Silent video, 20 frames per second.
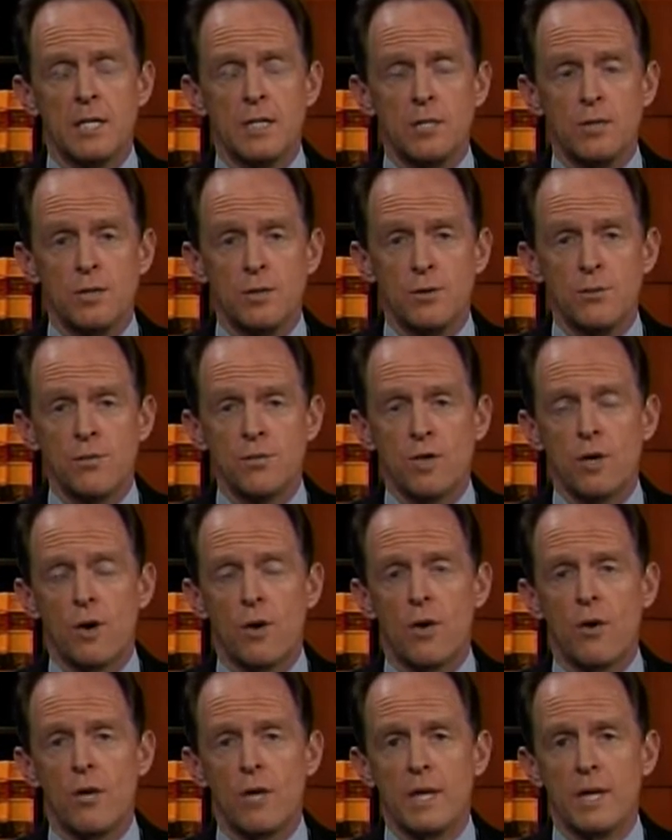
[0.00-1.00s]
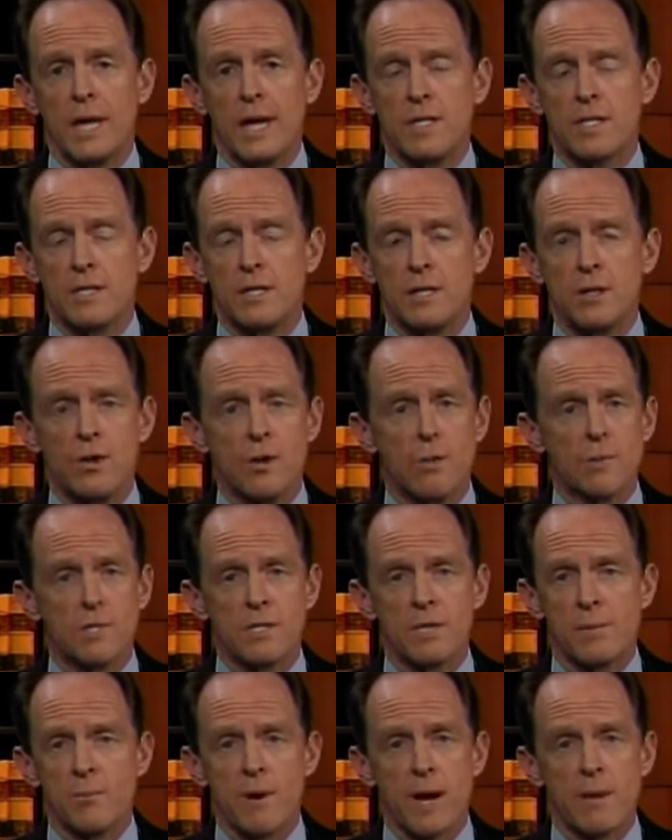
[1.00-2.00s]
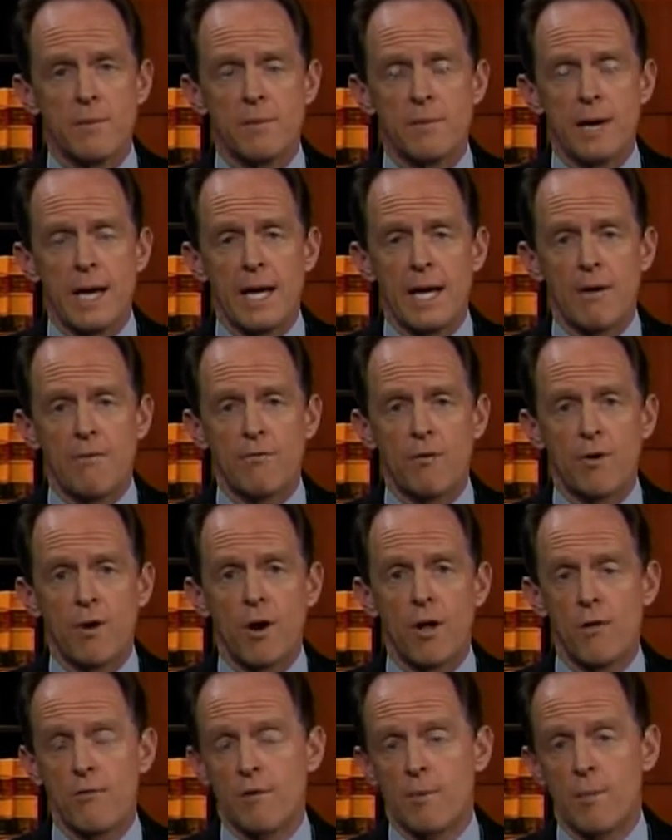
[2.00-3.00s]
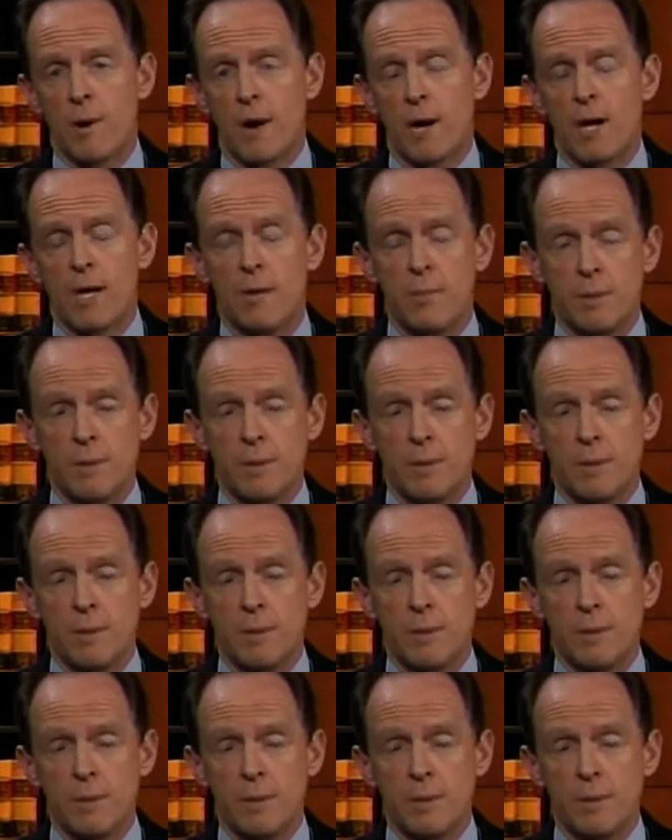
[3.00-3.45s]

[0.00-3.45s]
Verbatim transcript: to use coal, and that's enormously problematic for all of America,